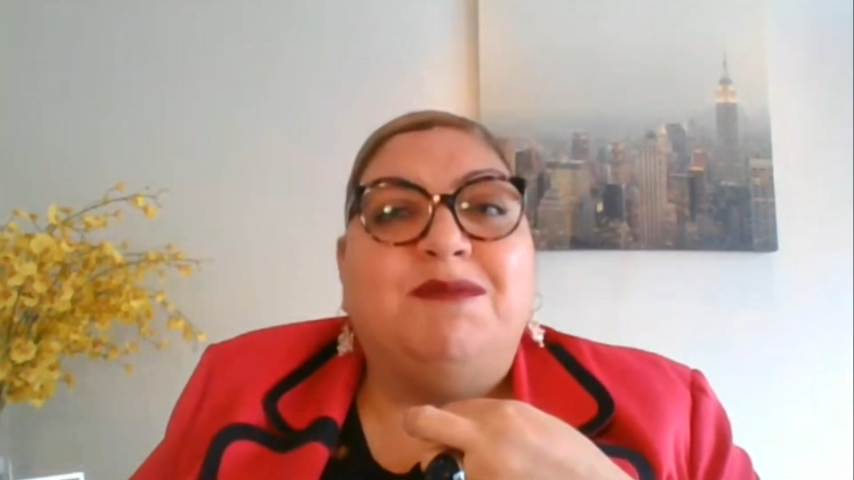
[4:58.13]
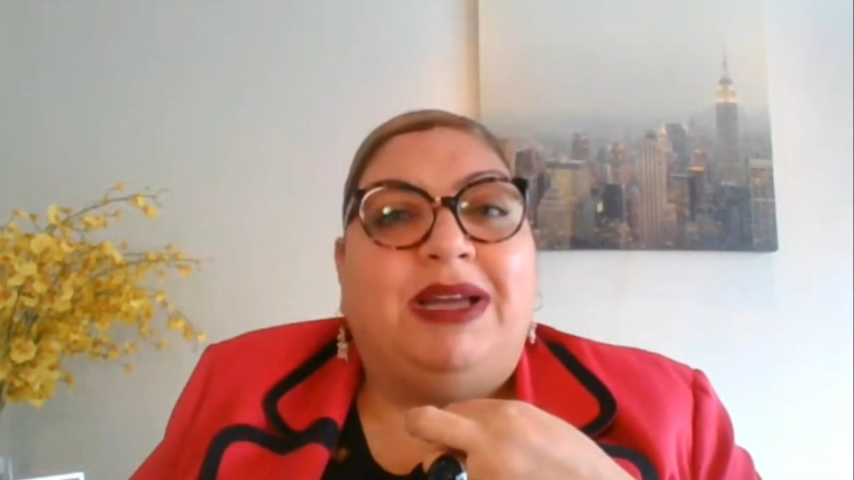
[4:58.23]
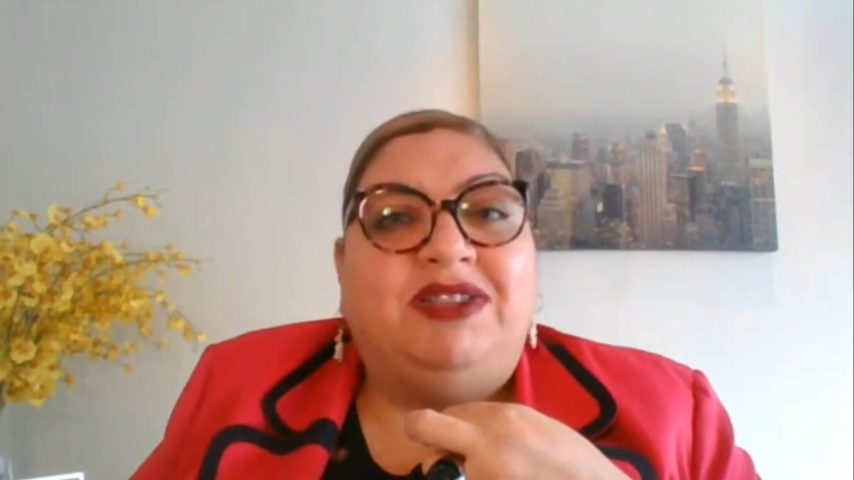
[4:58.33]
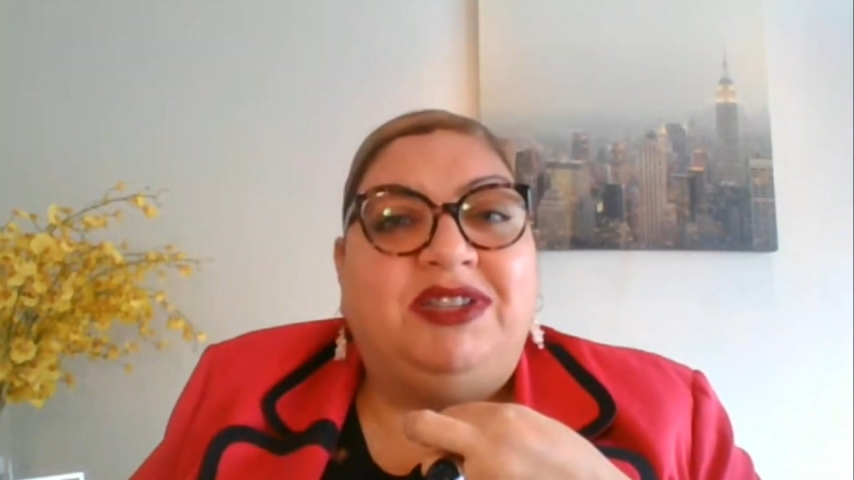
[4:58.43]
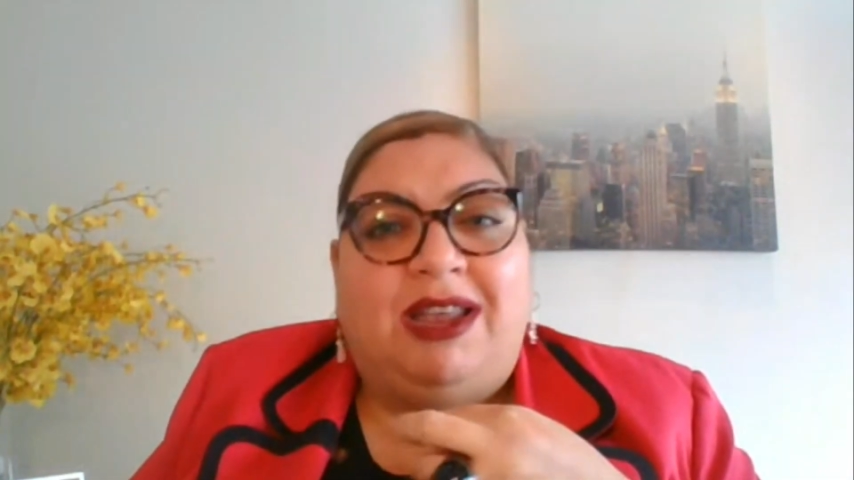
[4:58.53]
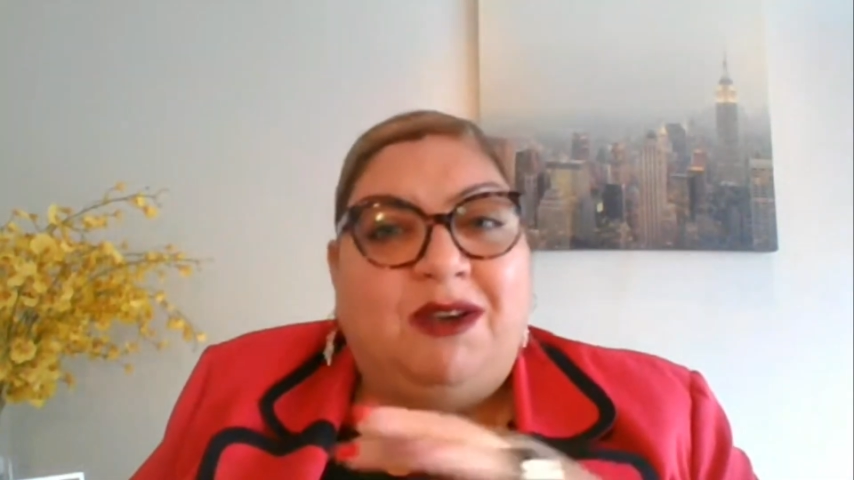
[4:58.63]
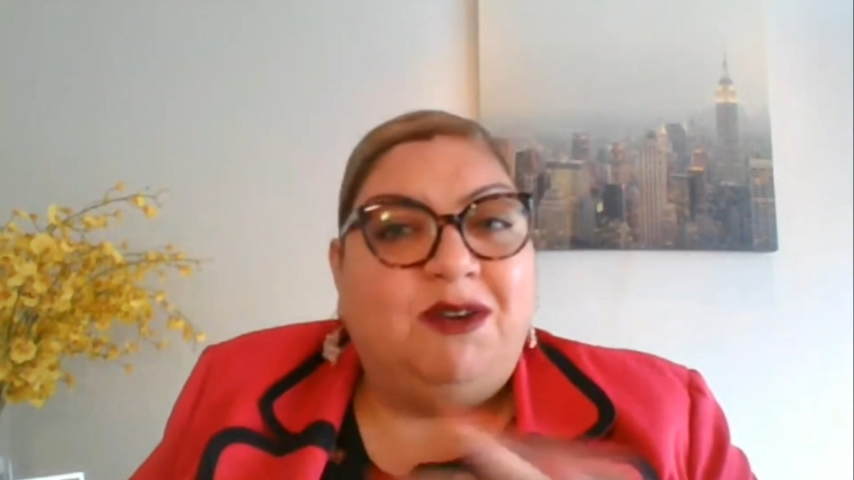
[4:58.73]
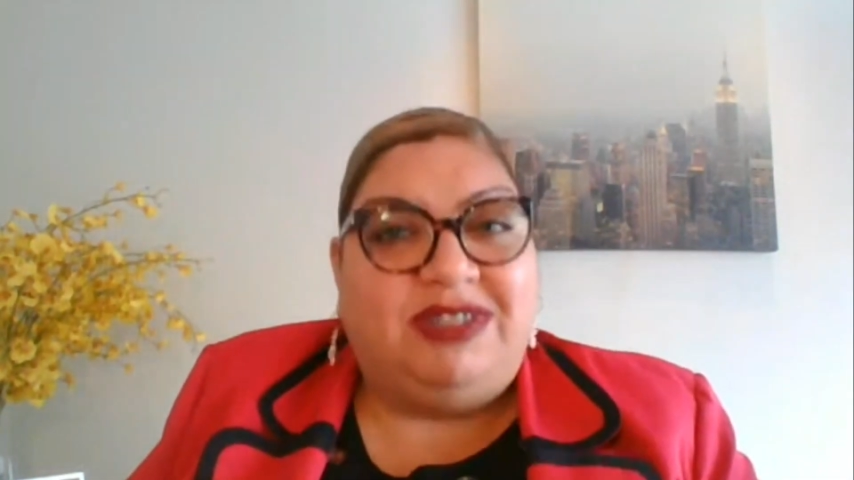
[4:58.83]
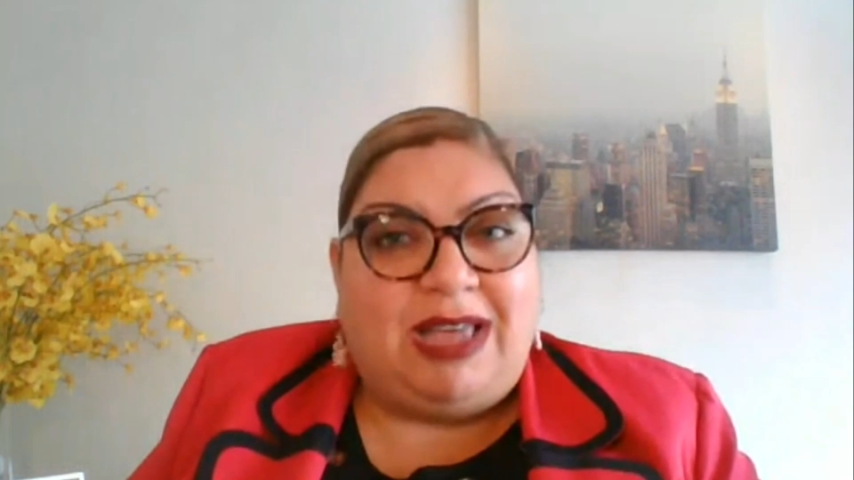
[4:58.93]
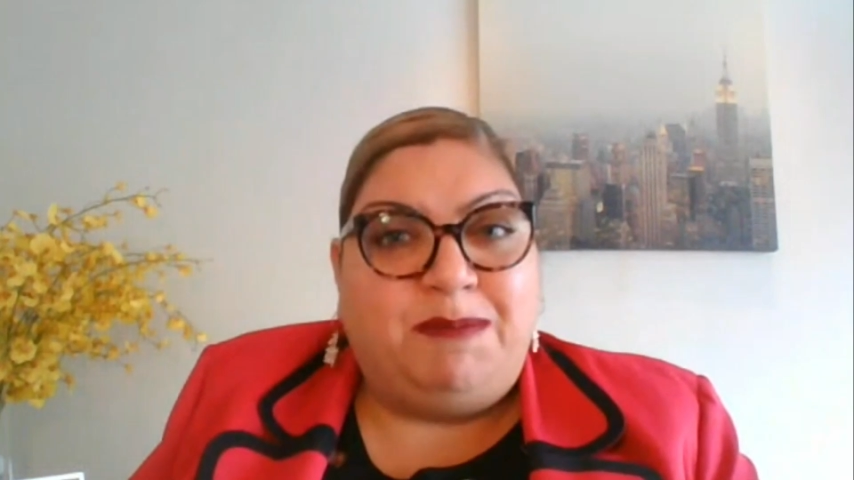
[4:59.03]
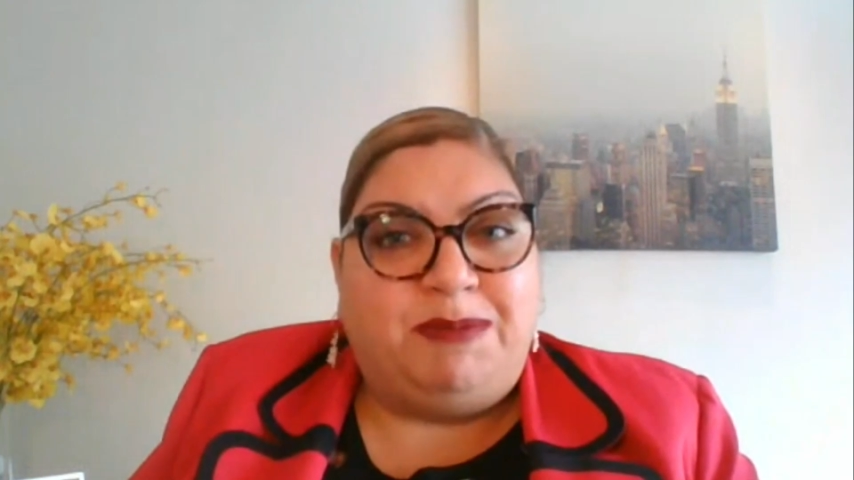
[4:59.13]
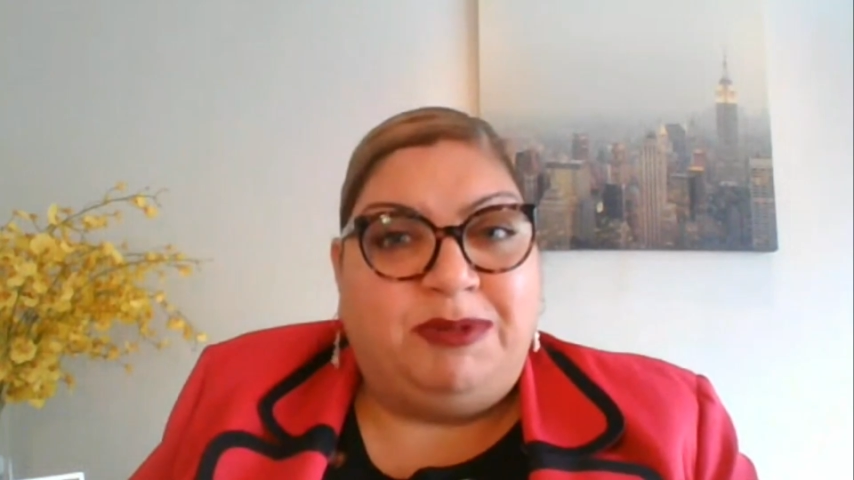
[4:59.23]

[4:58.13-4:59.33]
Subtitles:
putting it under my chin.